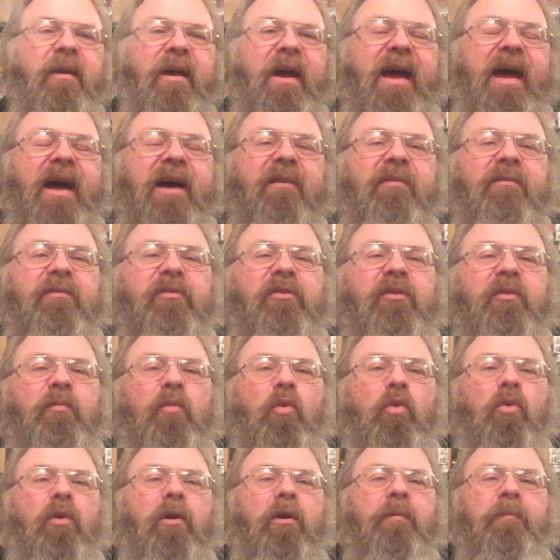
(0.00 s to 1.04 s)
I have some
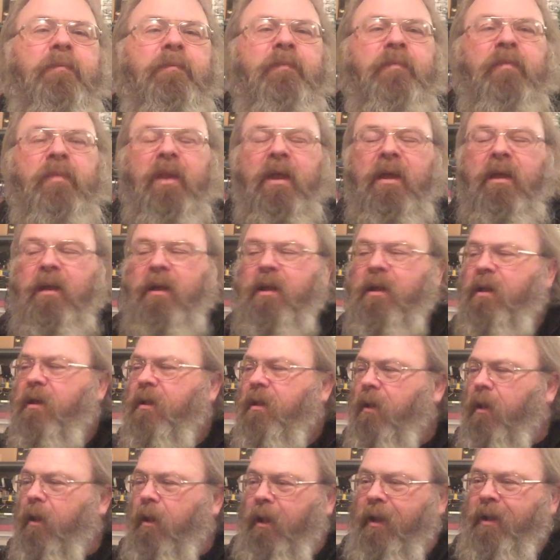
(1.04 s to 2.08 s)
more
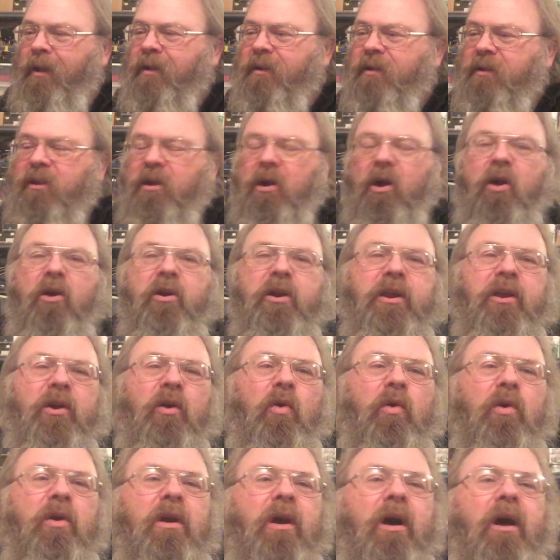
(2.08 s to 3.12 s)

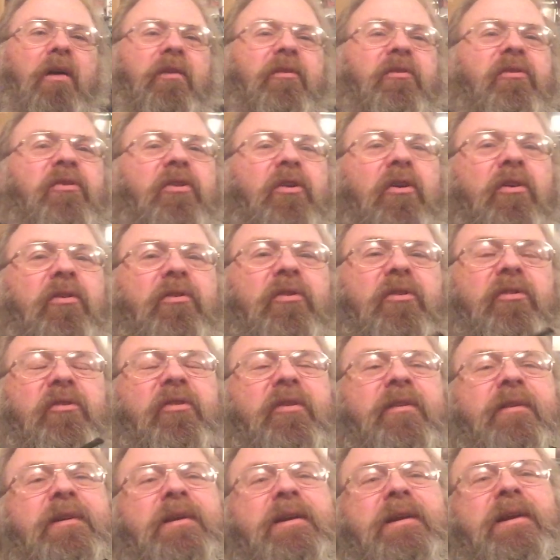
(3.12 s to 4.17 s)
cardio
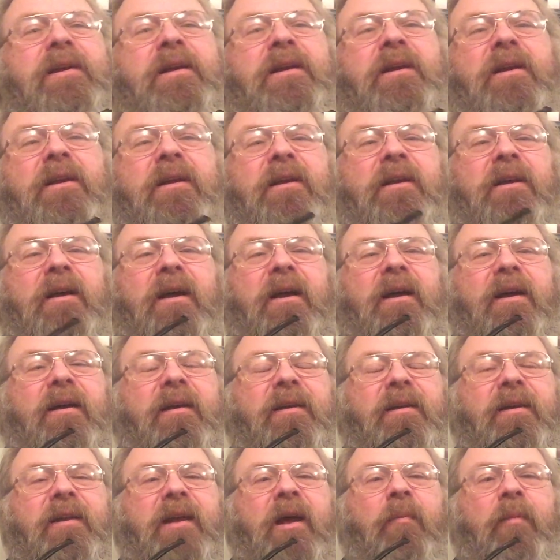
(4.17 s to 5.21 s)
consults
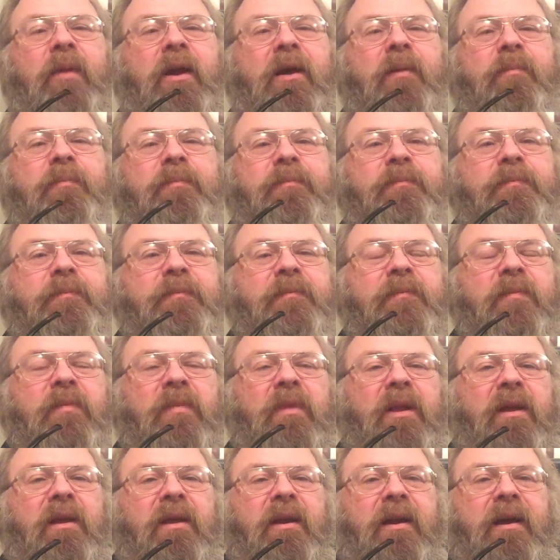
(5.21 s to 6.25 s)
coming up
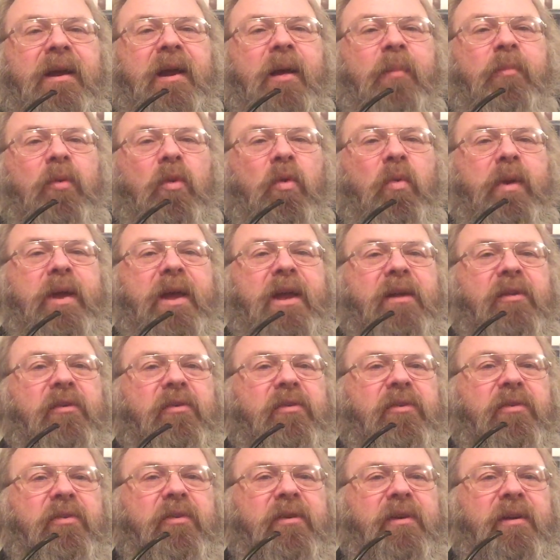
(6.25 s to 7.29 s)
in a couple of
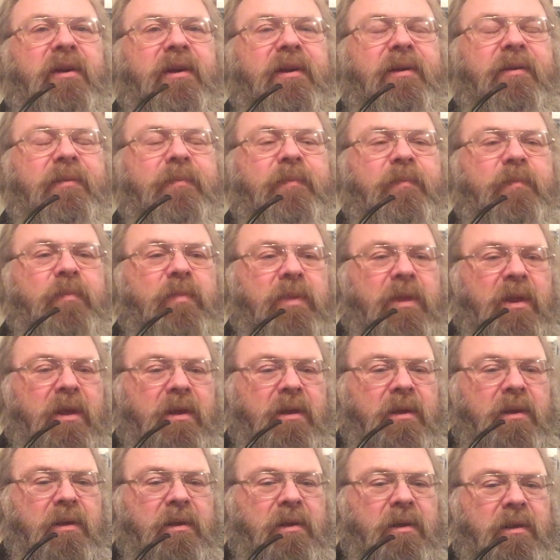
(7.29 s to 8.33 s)
weeks.
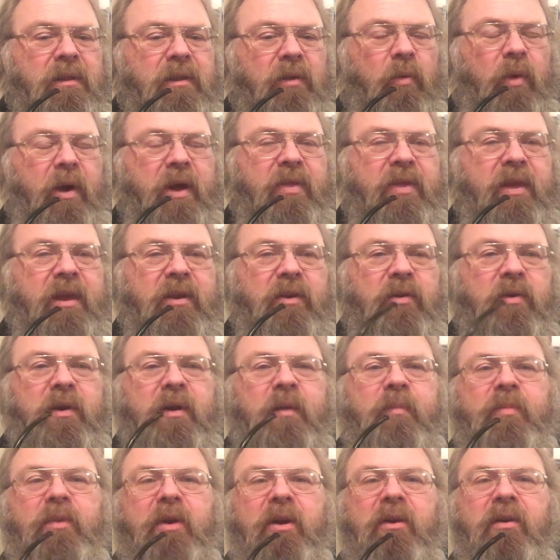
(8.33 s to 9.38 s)
The way they do
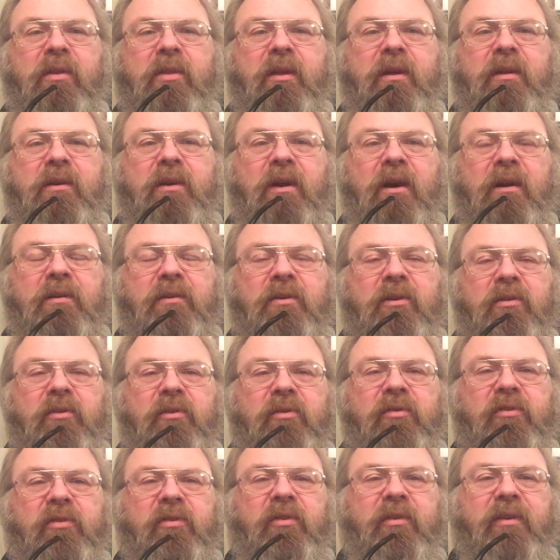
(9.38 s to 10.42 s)
it up there, the
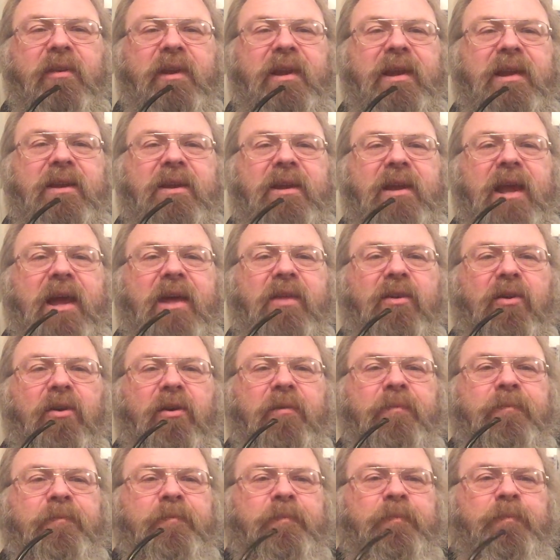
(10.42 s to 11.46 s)
doctors get
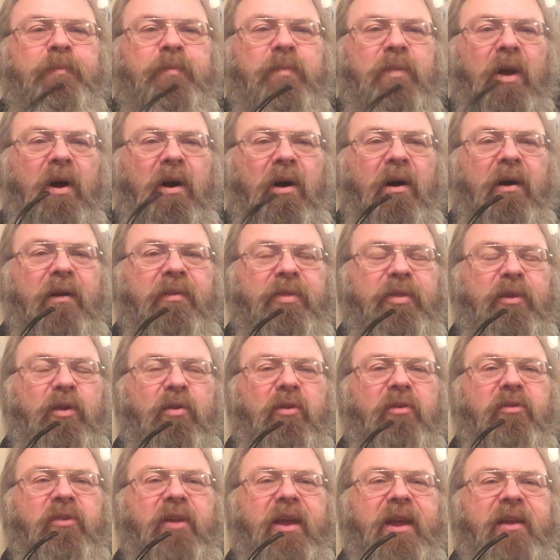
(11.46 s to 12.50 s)
together on
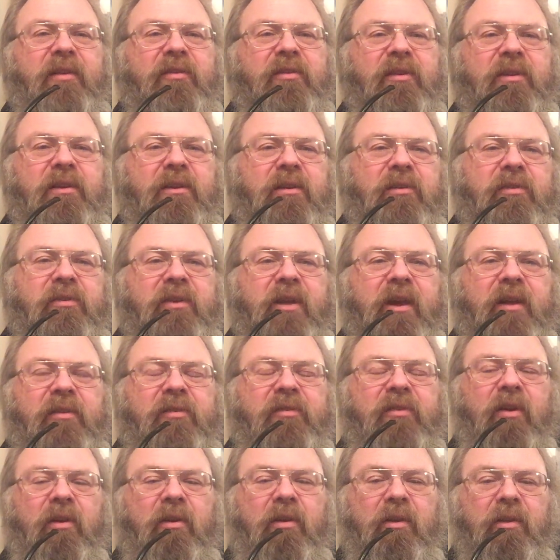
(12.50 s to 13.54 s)
Thursdays and
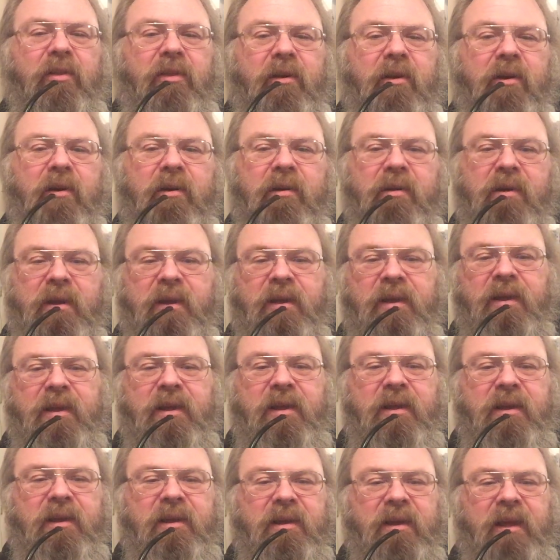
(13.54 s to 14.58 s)
discuss all their
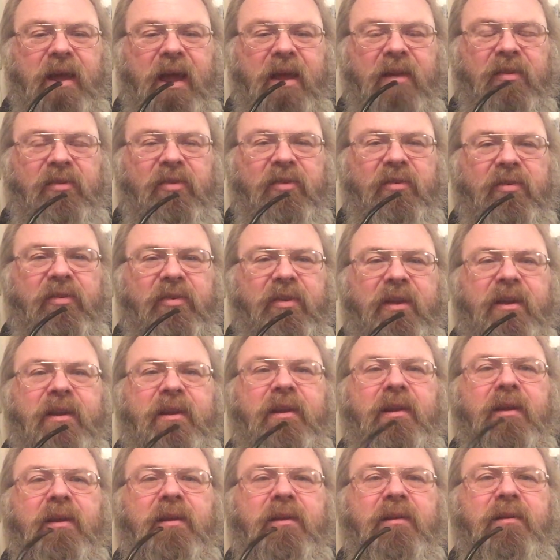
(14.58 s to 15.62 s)
cases that